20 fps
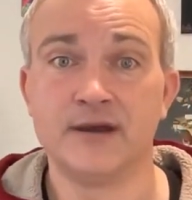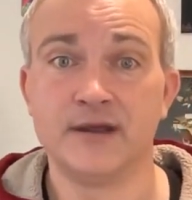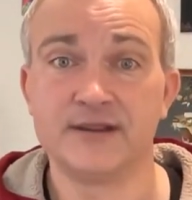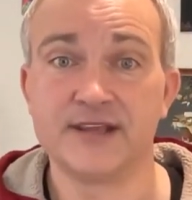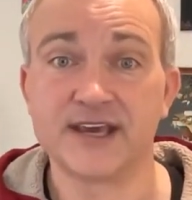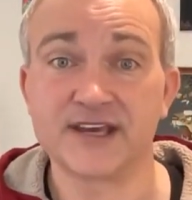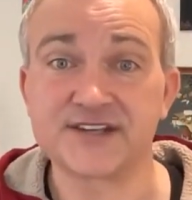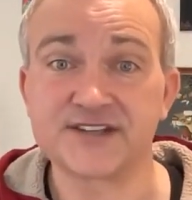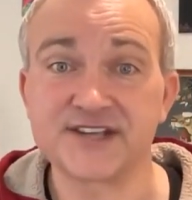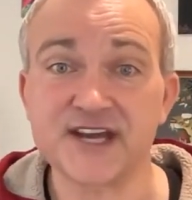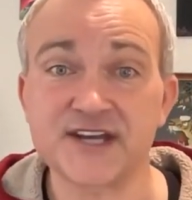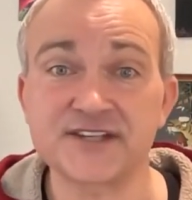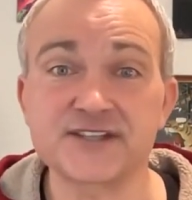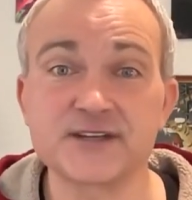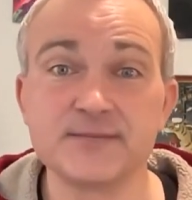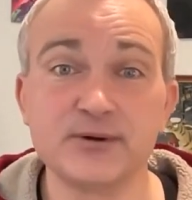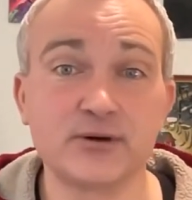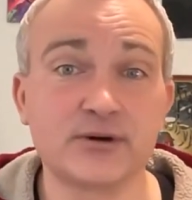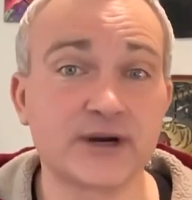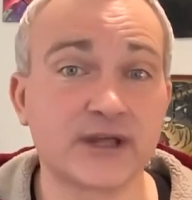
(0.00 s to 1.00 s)
The
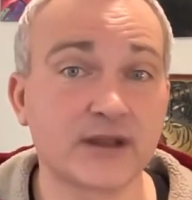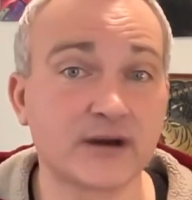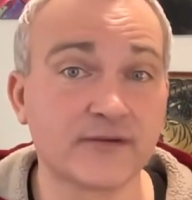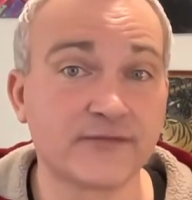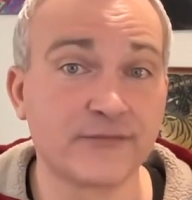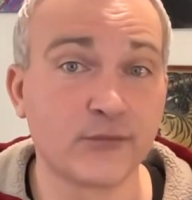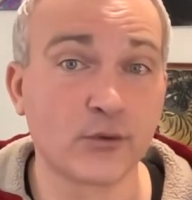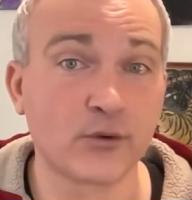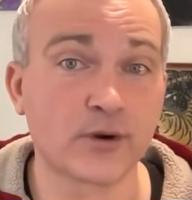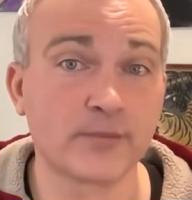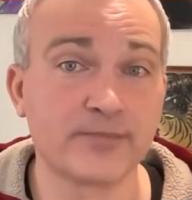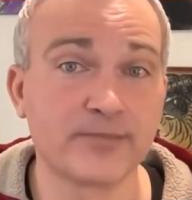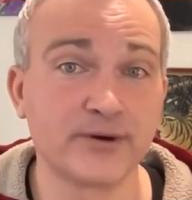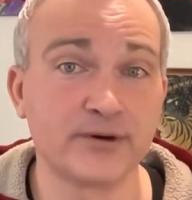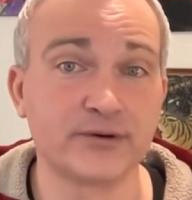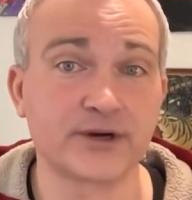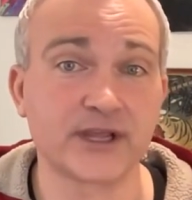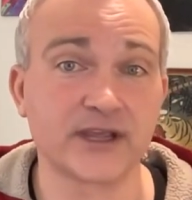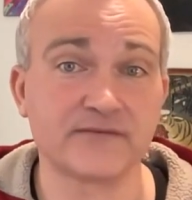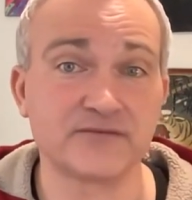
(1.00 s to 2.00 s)
accessibility and
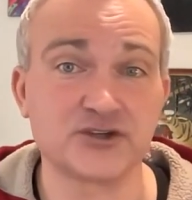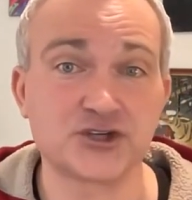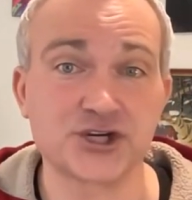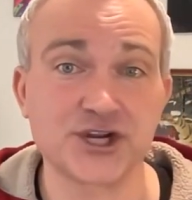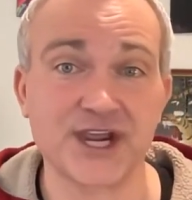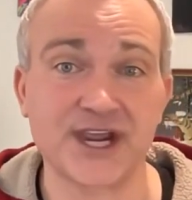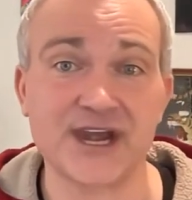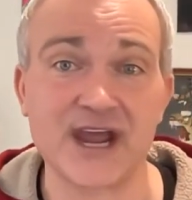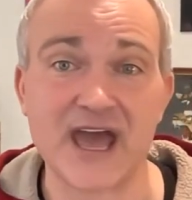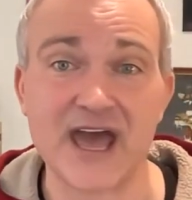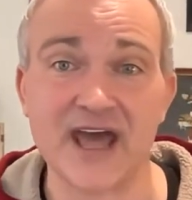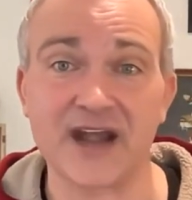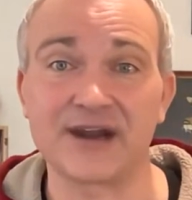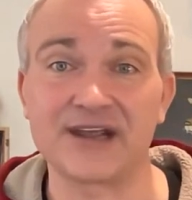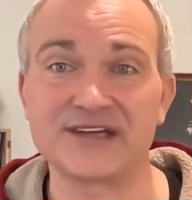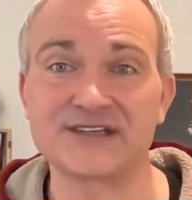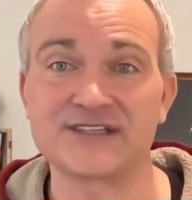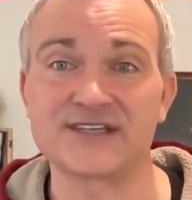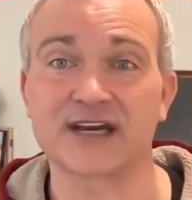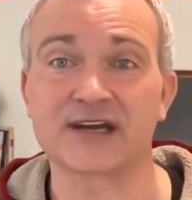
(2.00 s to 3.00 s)
affordability of gene
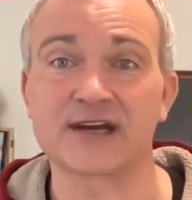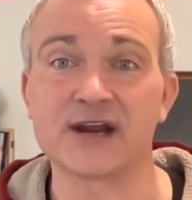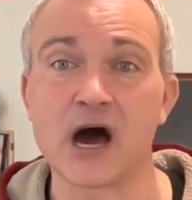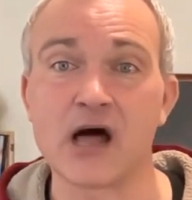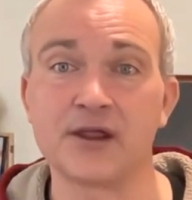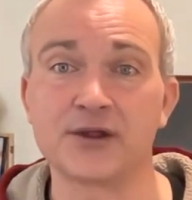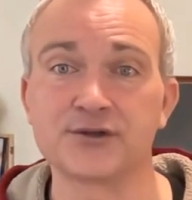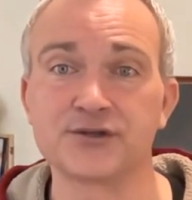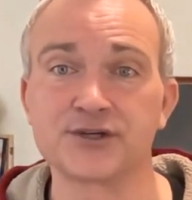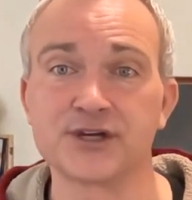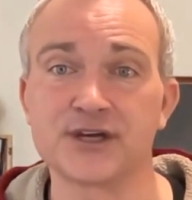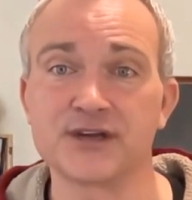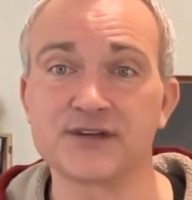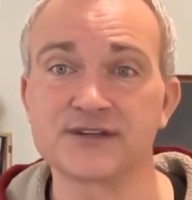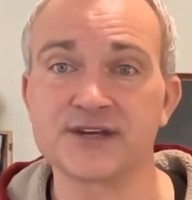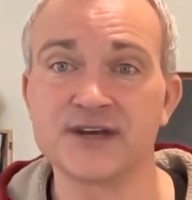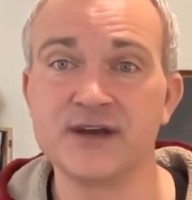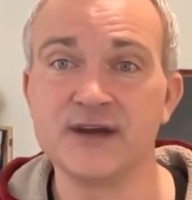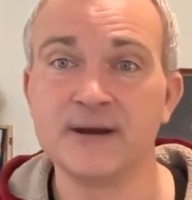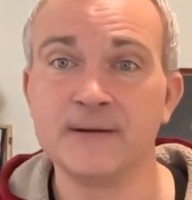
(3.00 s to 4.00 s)
editing
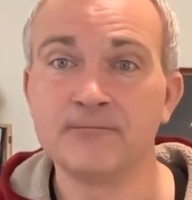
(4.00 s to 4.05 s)
technologies